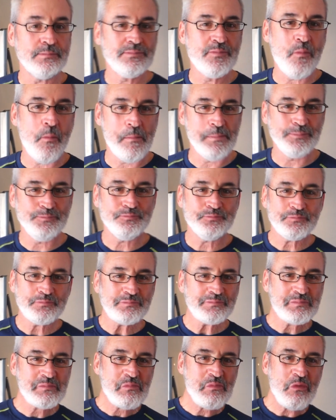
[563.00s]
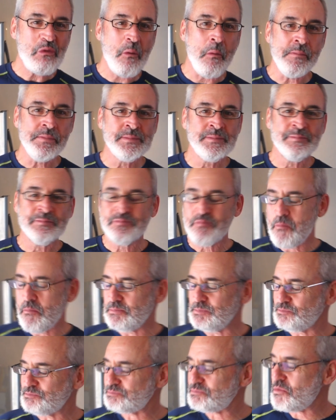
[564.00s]
People don't want to sit around and
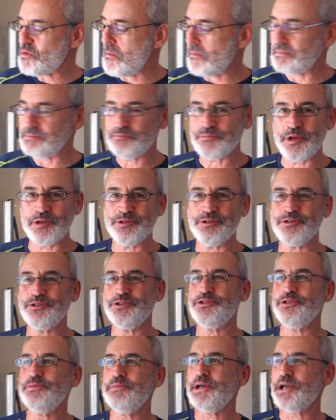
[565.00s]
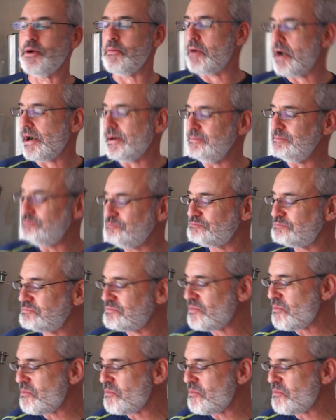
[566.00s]
watch you eat it. I took too big a bite.